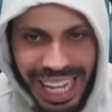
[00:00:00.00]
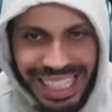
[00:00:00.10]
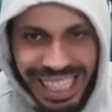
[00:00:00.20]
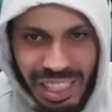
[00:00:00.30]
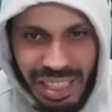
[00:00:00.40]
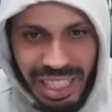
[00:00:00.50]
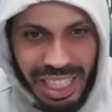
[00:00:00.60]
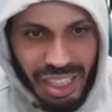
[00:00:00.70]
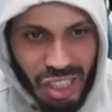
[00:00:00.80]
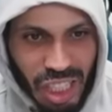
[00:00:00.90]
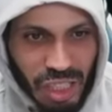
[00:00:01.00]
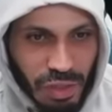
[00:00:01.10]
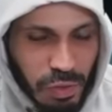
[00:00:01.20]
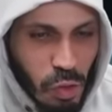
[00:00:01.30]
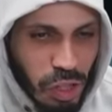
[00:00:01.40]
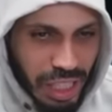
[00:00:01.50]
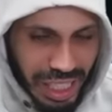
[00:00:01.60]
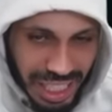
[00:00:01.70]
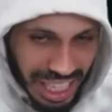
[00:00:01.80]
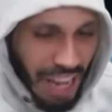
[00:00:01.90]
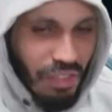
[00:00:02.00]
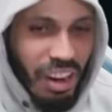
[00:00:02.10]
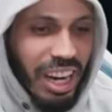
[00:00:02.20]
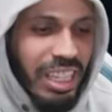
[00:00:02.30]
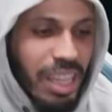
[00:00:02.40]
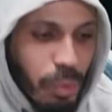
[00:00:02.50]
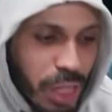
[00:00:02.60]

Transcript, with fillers: these to the exchange for the sapphire that we're